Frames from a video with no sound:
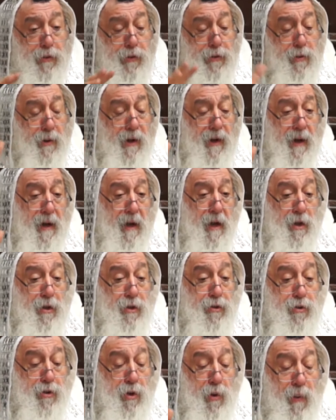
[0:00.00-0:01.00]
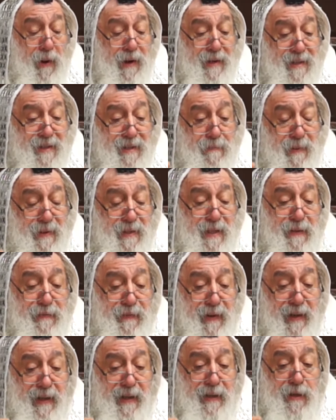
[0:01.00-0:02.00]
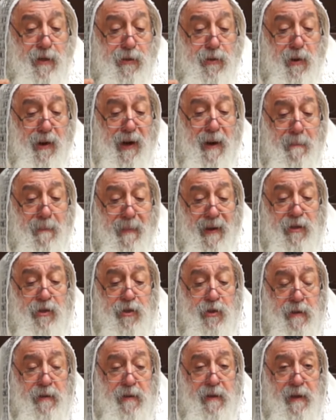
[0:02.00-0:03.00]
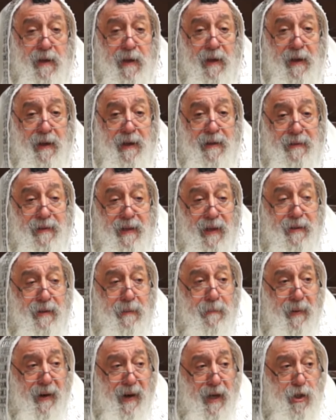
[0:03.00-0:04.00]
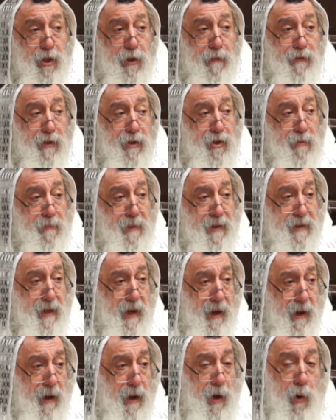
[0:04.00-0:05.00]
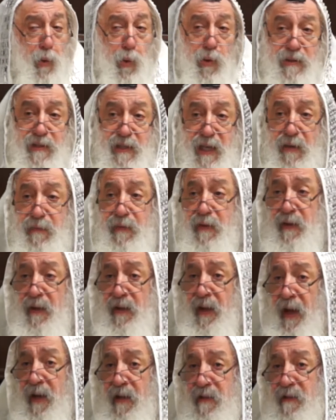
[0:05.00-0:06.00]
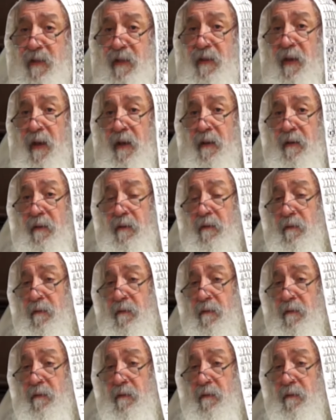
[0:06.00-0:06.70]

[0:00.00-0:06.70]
Torah. So why specifically the Torah mentioned that the parasha of the Shemitah was given in Har Sinai?